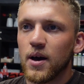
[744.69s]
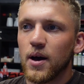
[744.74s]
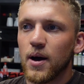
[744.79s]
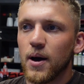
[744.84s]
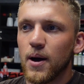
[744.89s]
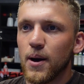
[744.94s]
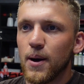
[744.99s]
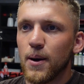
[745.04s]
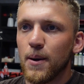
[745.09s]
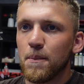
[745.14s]
So
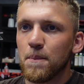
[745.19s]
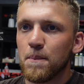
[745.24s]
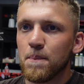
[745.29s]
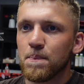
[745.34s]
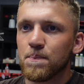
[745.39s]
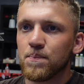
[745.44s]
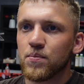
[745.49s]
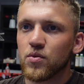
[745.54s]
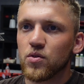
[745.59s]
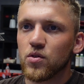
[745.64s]

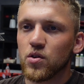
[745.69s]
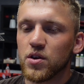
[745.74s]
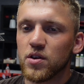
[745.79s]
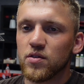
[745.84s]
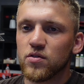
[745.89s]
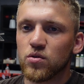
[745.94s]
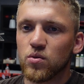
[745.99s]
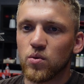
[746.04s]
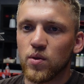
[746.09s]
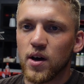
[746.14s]
I need
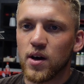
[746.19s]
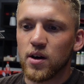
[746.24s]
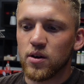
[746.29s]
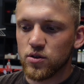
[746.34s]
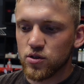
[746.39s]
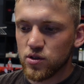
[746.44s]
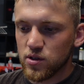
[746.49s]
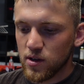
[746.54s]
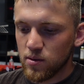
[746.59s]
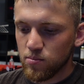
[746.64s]
to sort that out
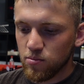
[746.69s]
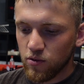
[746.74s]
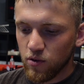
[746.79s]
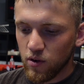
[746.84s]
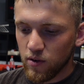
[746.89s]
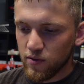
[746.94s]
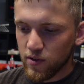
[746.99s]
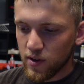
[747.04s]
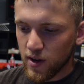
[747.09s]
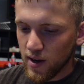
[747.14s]
actually before
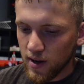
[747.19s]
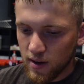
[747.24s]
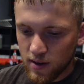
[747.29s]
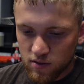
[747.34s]
I forget.